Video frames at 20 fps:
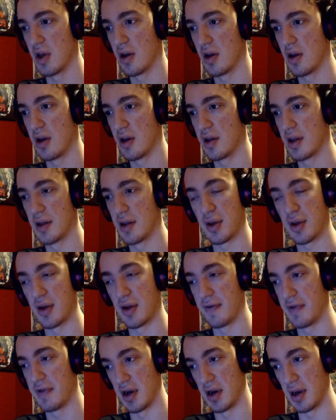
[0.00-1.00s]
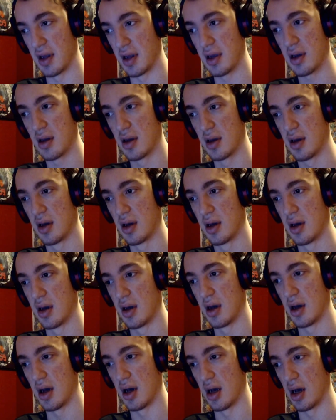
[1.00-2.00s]
then there's Infinity,
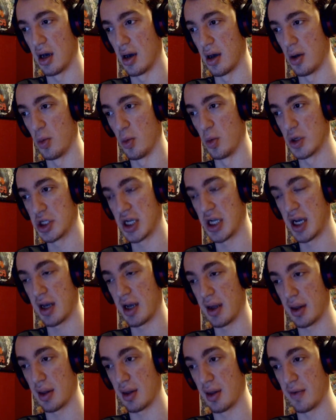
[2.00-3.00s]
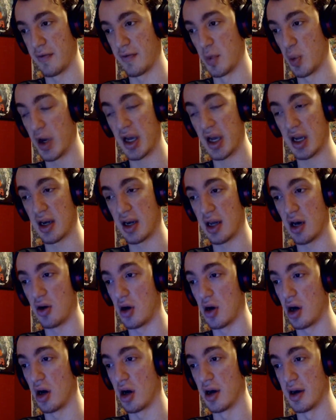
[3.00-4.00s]
which has, from what I can
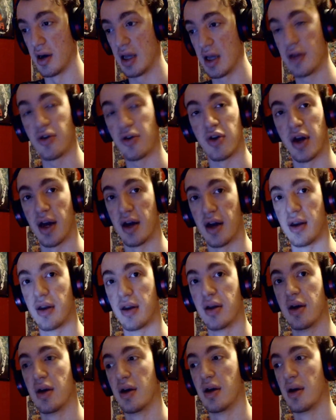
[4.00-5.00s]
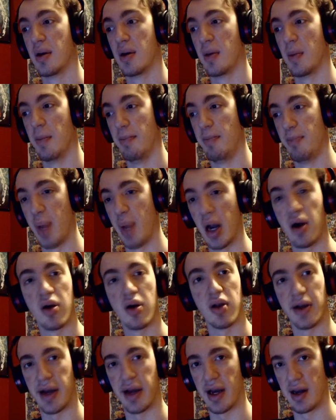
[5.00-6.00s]
tell, on neither end,
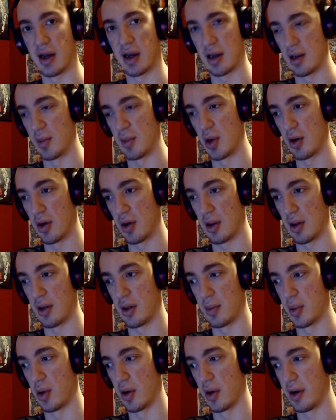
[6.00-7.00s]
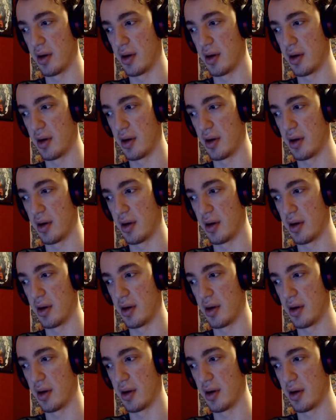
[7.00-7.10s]
barely any community support.